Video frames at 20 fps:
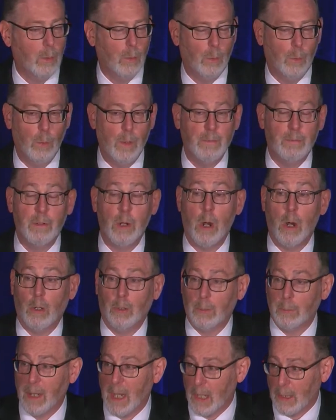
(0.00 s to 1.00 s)
We've
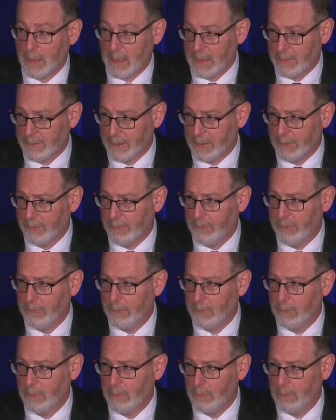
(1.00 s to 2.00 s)
called him out on
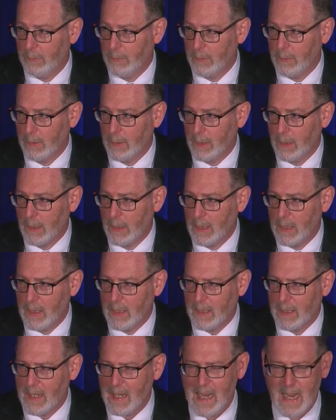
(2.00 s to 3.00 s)
this.
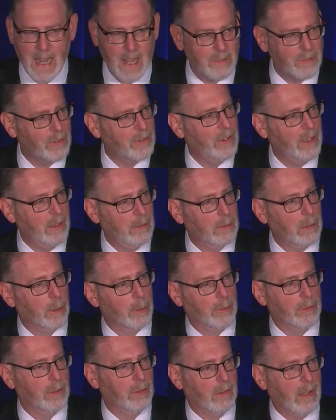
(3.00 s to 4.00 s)
Hasn't he
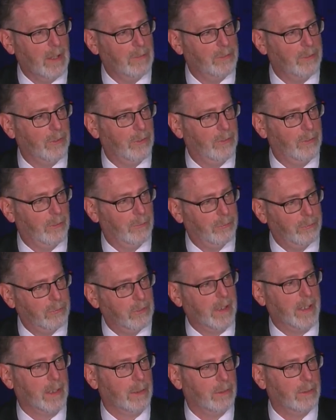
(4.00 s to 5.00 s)
learned the lessons of
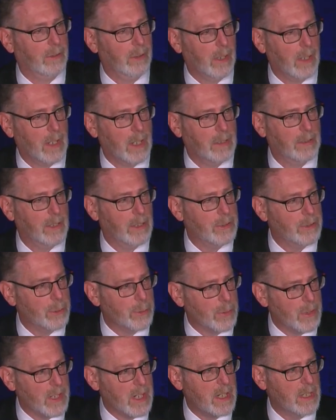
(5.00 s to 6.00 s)
Flint that
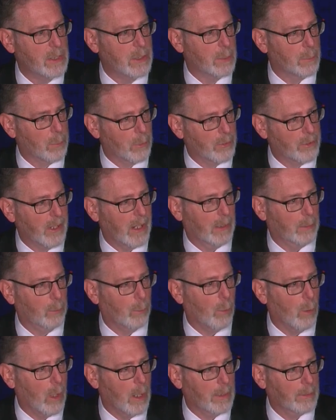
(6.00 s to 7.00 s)
you need to
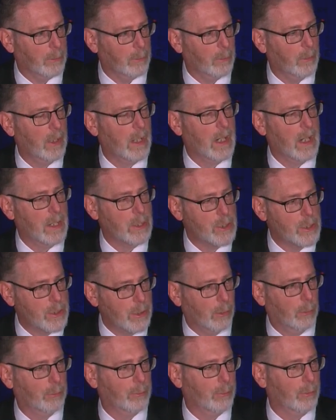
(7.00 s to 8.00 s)
protect water,
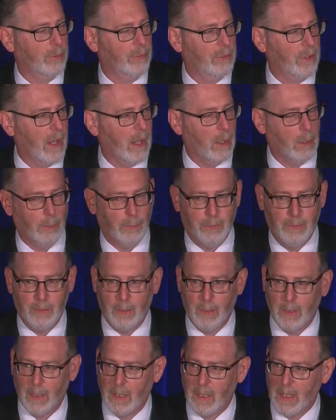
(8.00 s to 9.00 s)
children's health,
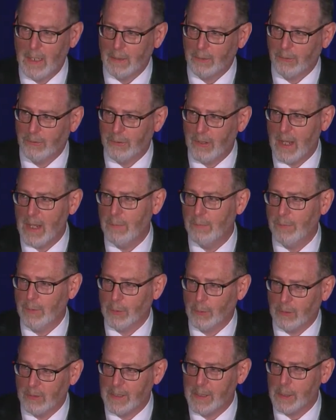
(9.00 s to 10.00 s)
and safe
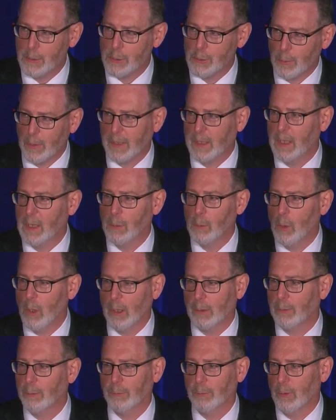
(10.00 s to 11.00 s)
and clean drinking
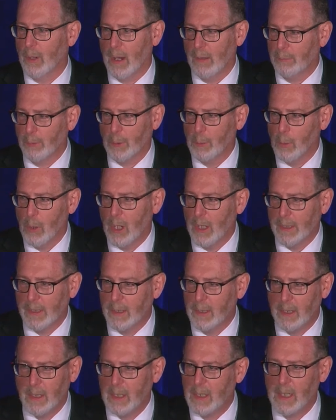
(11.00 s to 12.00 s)
water for
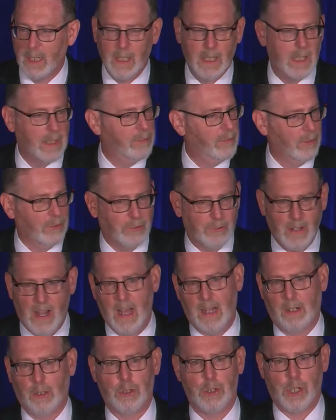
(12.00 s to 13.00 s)
everyone? It's
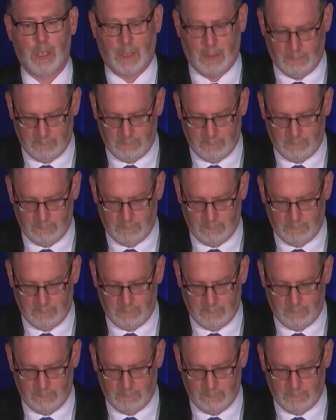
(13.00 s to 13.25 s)
astonishing.